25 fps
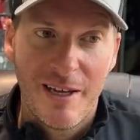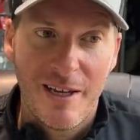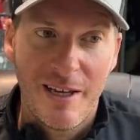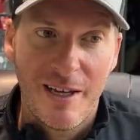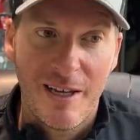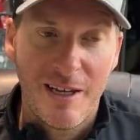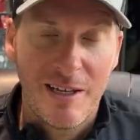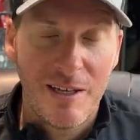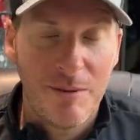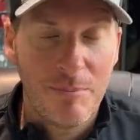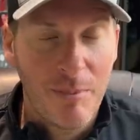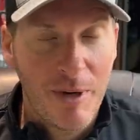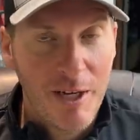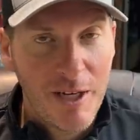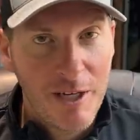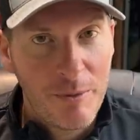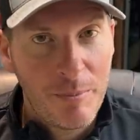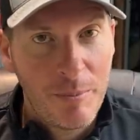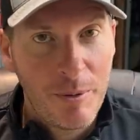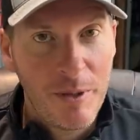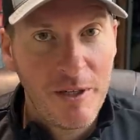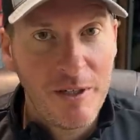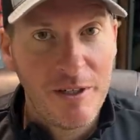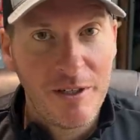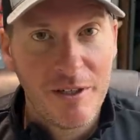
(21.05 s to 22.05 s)
And in my
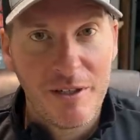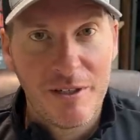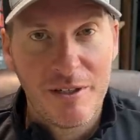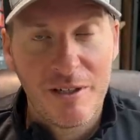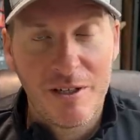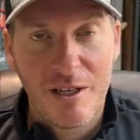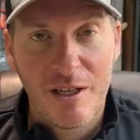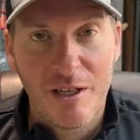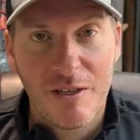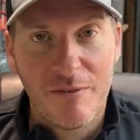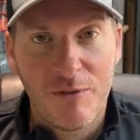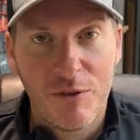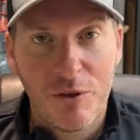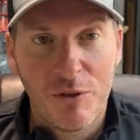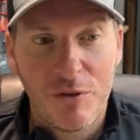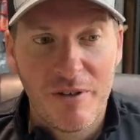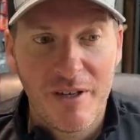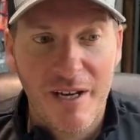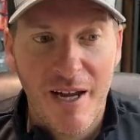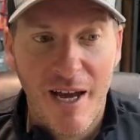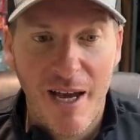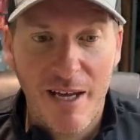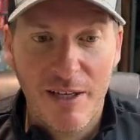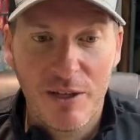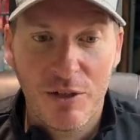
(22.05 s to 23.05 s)
opinion, if you're
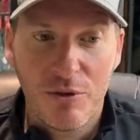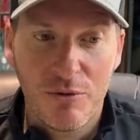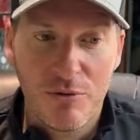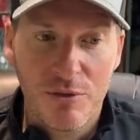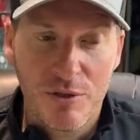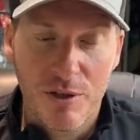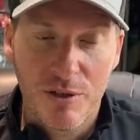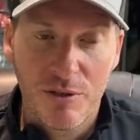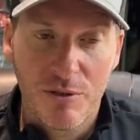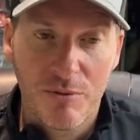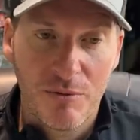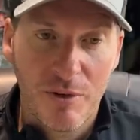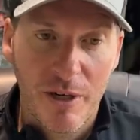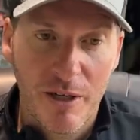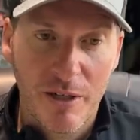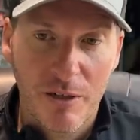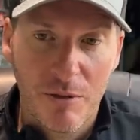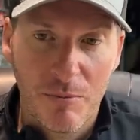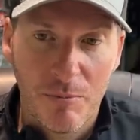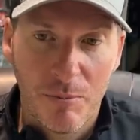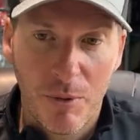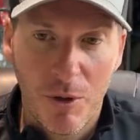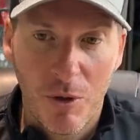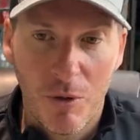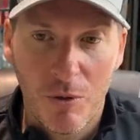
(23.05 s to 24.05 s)
not using the right
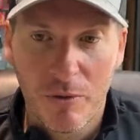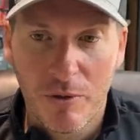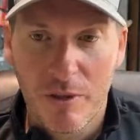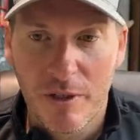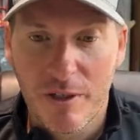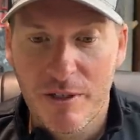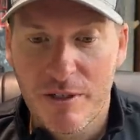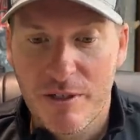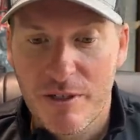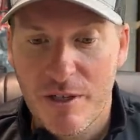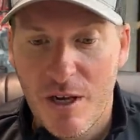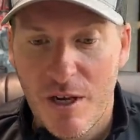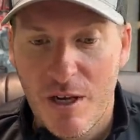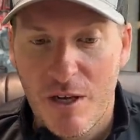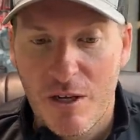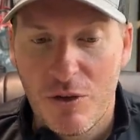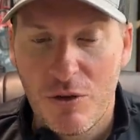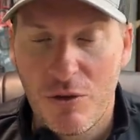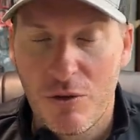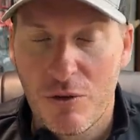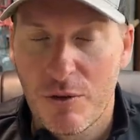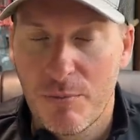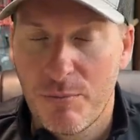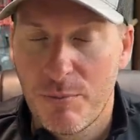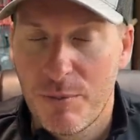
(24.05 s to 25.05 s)
components,
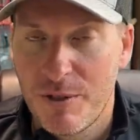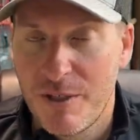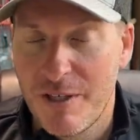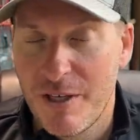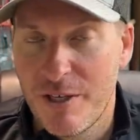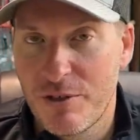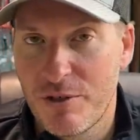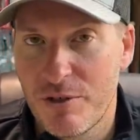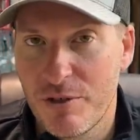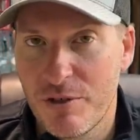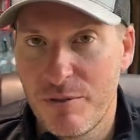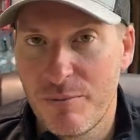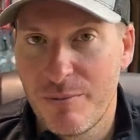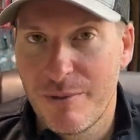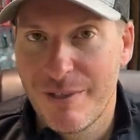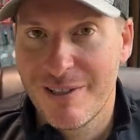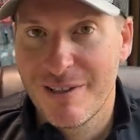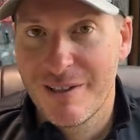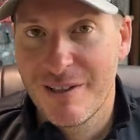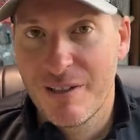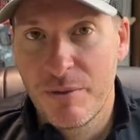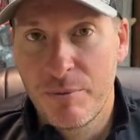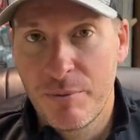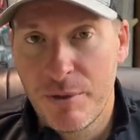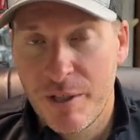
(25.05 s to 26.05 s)
you could potentially be
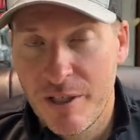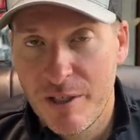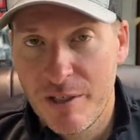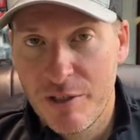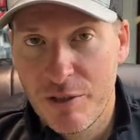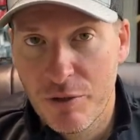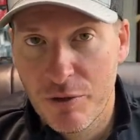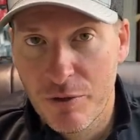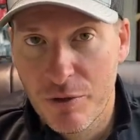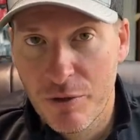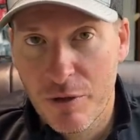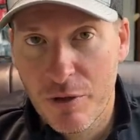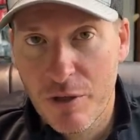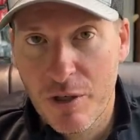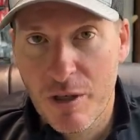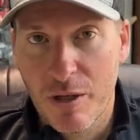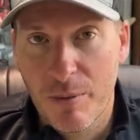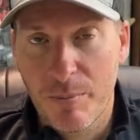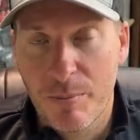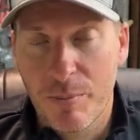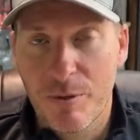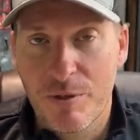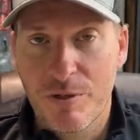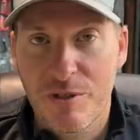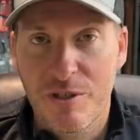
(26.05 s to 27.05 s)
limiting your
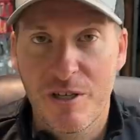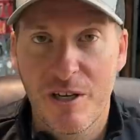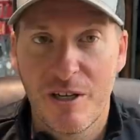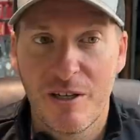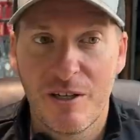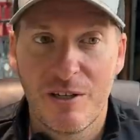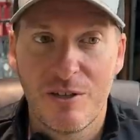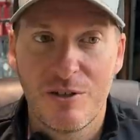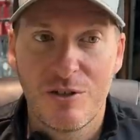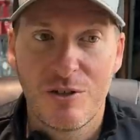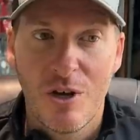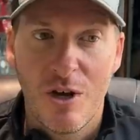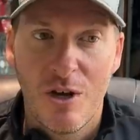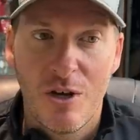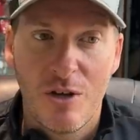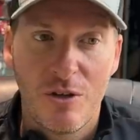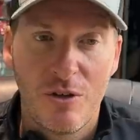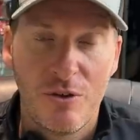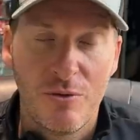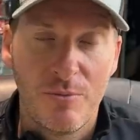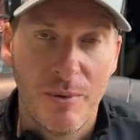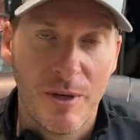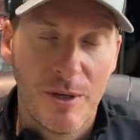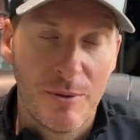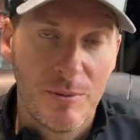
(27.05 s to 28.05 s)
hookup percentage.
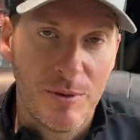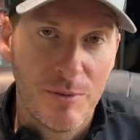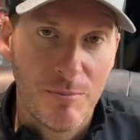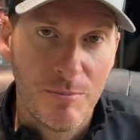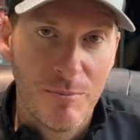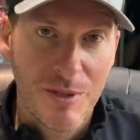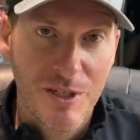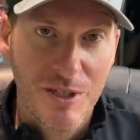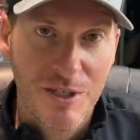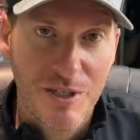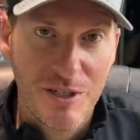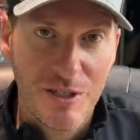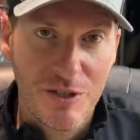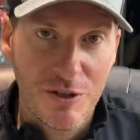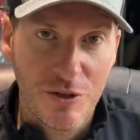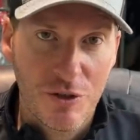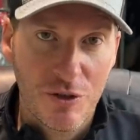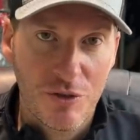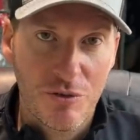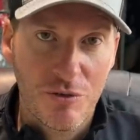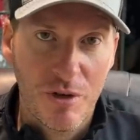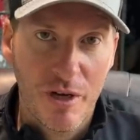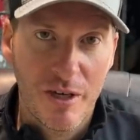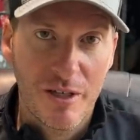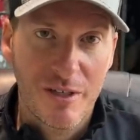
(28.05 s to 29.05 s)
You may be missing
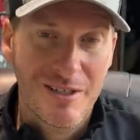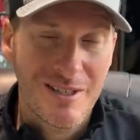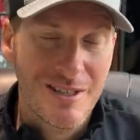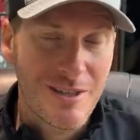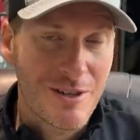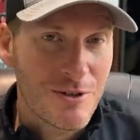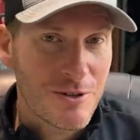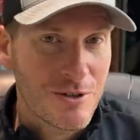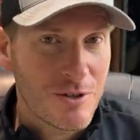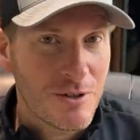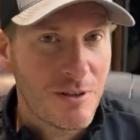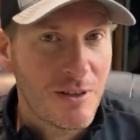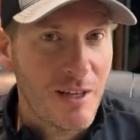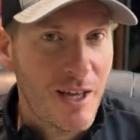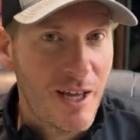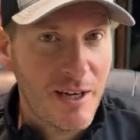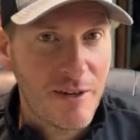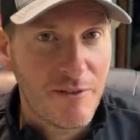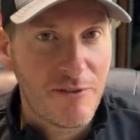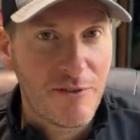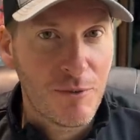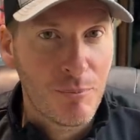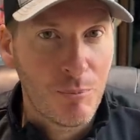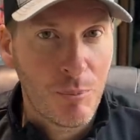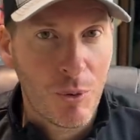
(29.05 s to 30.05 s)
strikes. There's a lot
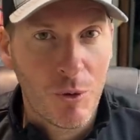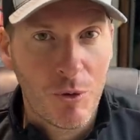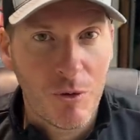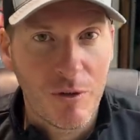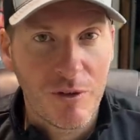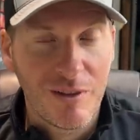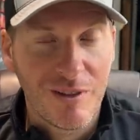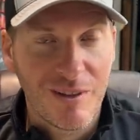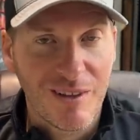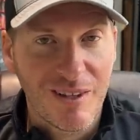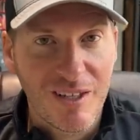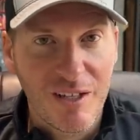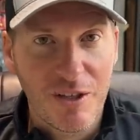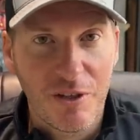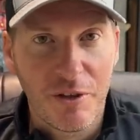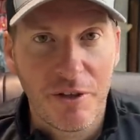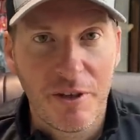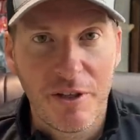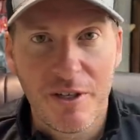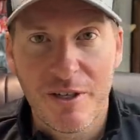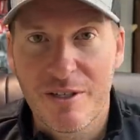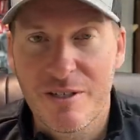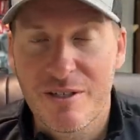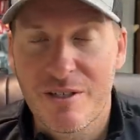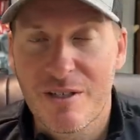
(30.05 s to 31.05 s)
of important little
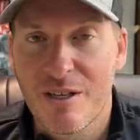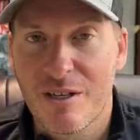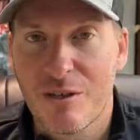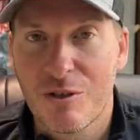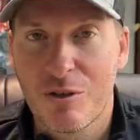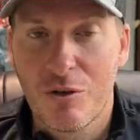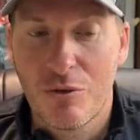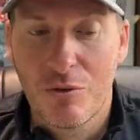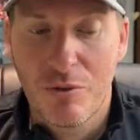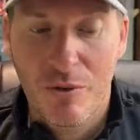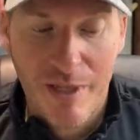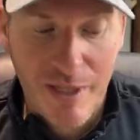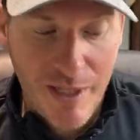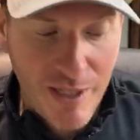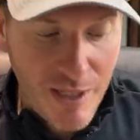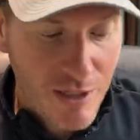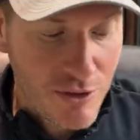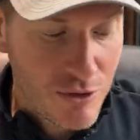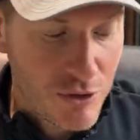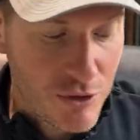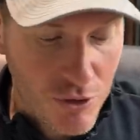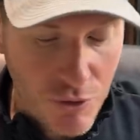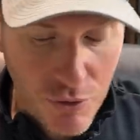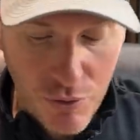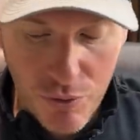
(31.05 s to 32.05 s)
things that go
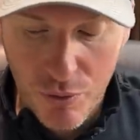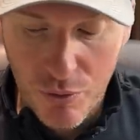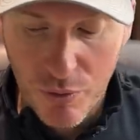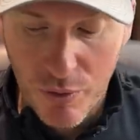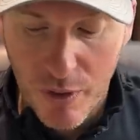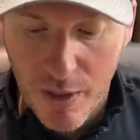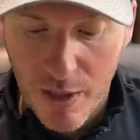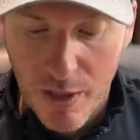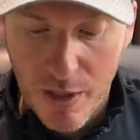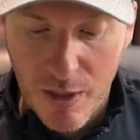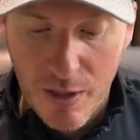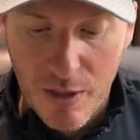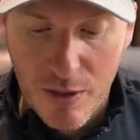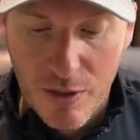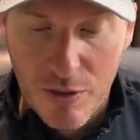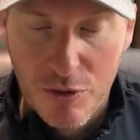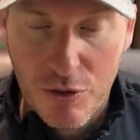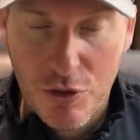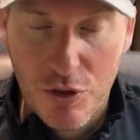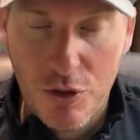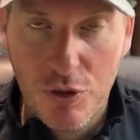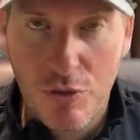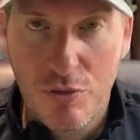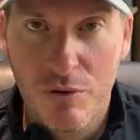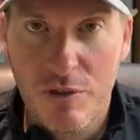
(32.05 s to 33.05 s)
into
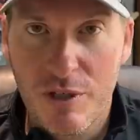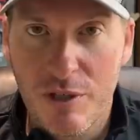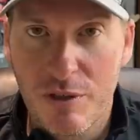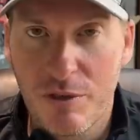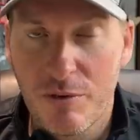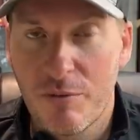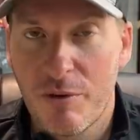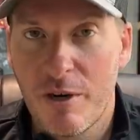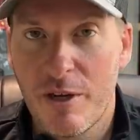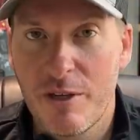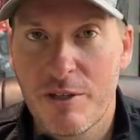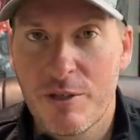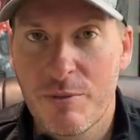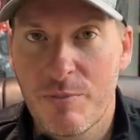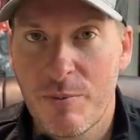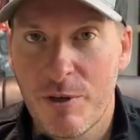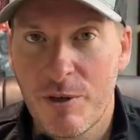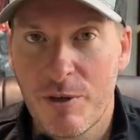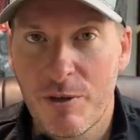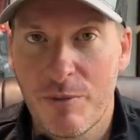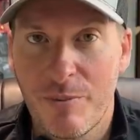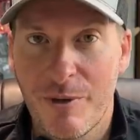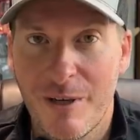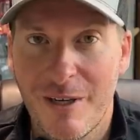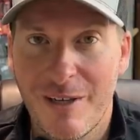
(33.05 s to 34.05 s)
choosing the right
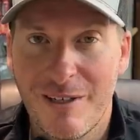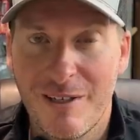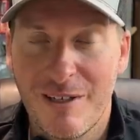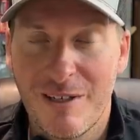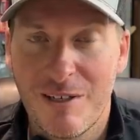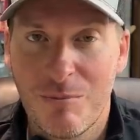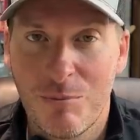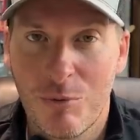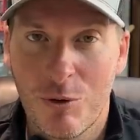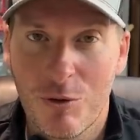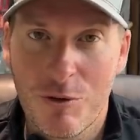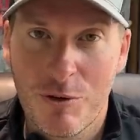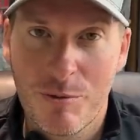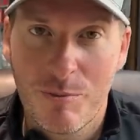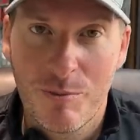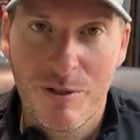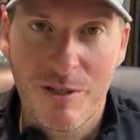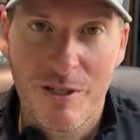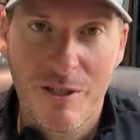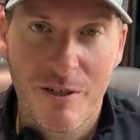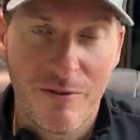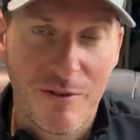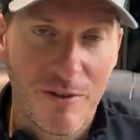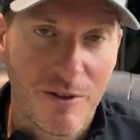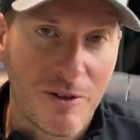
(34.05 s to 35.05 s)
spinnerbait. And more
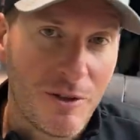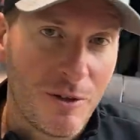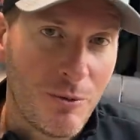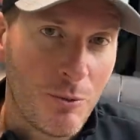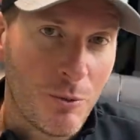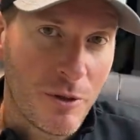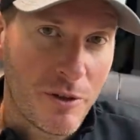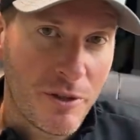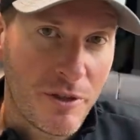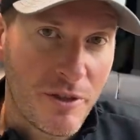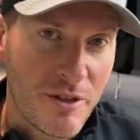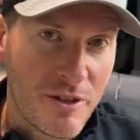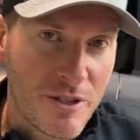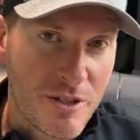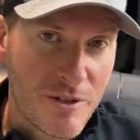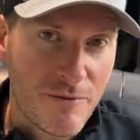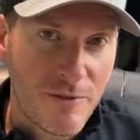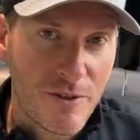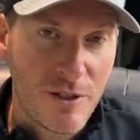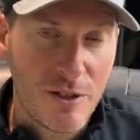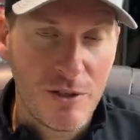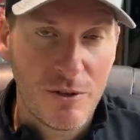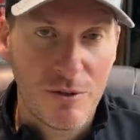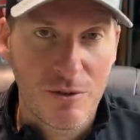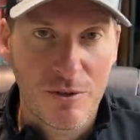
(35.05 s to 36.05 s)
specifically, what this
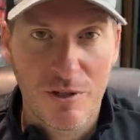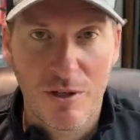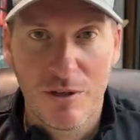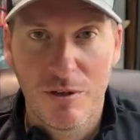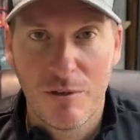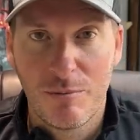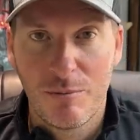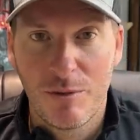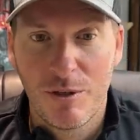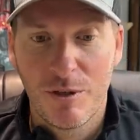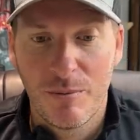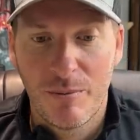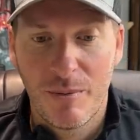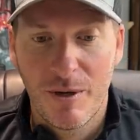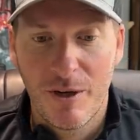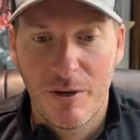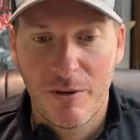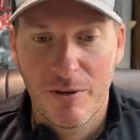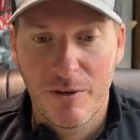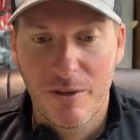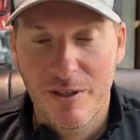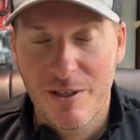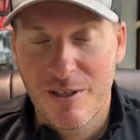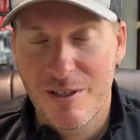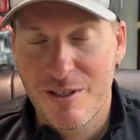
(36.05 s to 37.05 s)
video is going to be
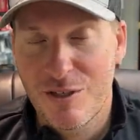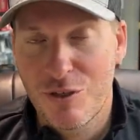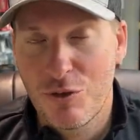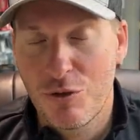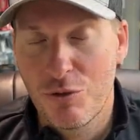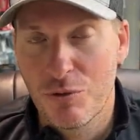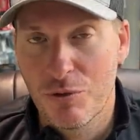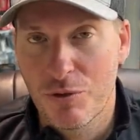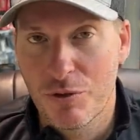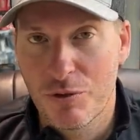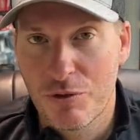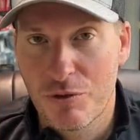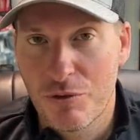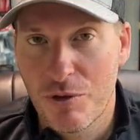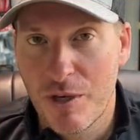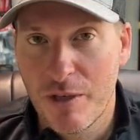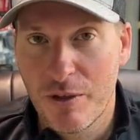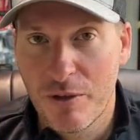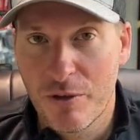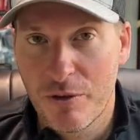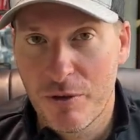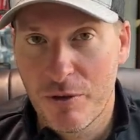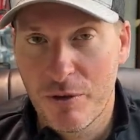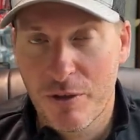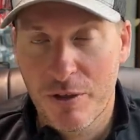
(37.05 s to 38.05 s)
about is your
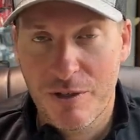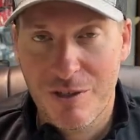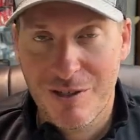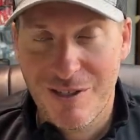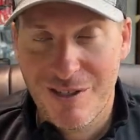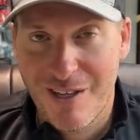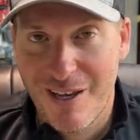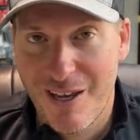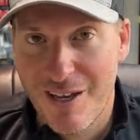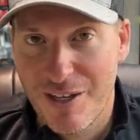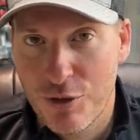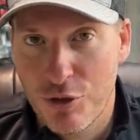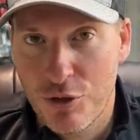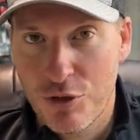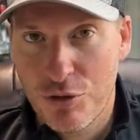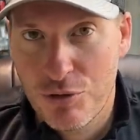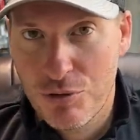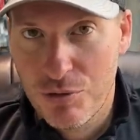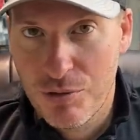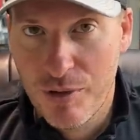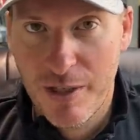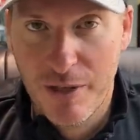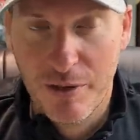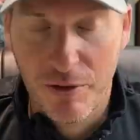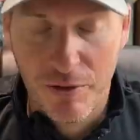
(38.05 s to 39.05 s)
trailer hook /
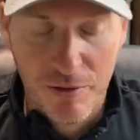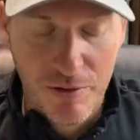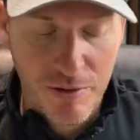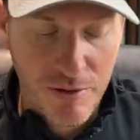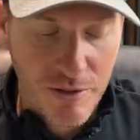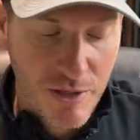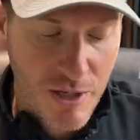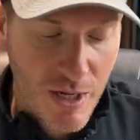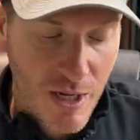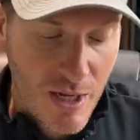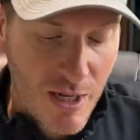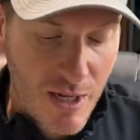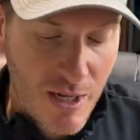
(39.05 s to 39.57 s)
trailers.